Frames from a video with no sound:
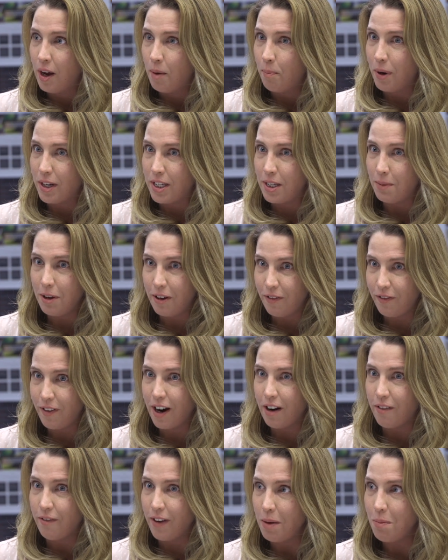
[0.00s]
But to be
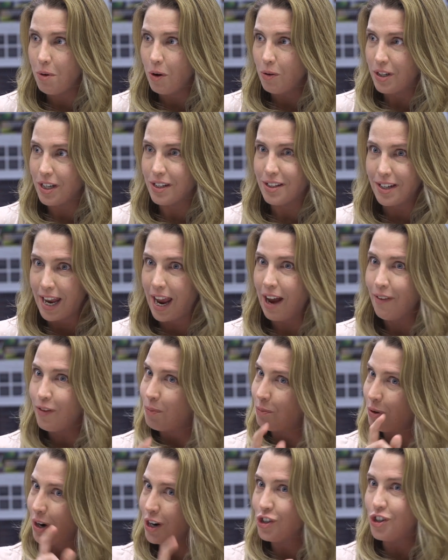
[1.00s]
fair, Venmo doesn't have the
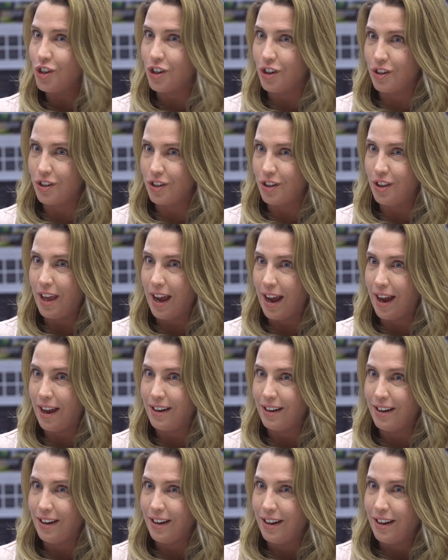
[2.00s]
pressures
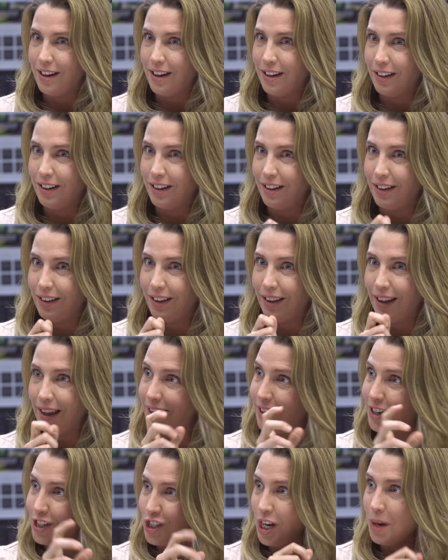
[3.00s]
that
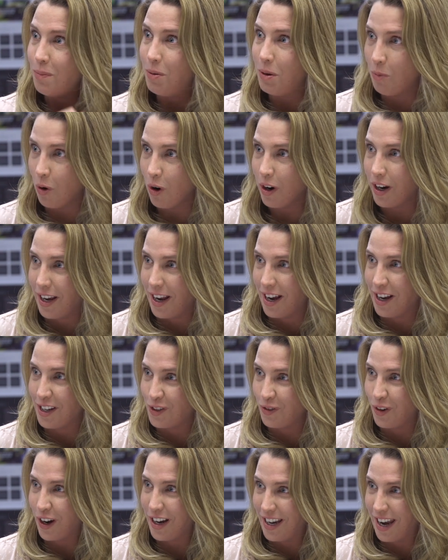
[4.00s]
like a JP Morgan
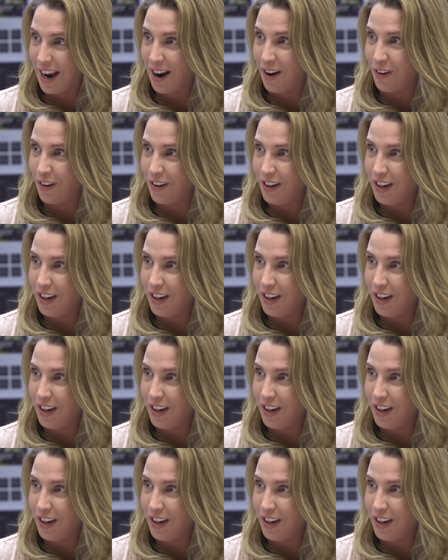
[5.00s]
has right now.